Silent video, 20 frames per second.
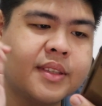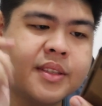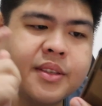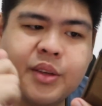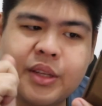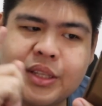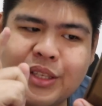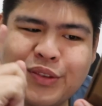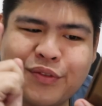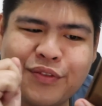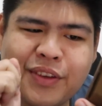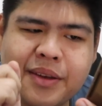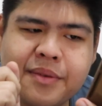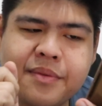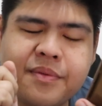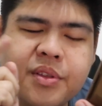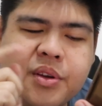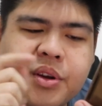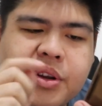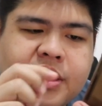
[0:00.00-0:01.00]
So it's
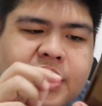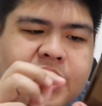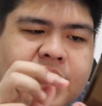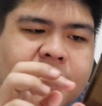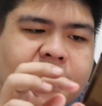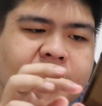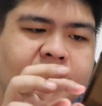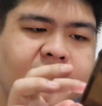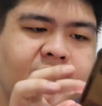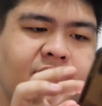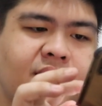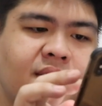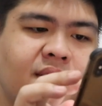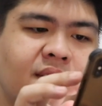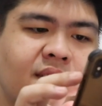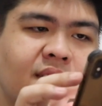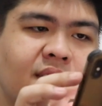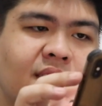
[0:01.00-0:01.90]
Feb 30 now.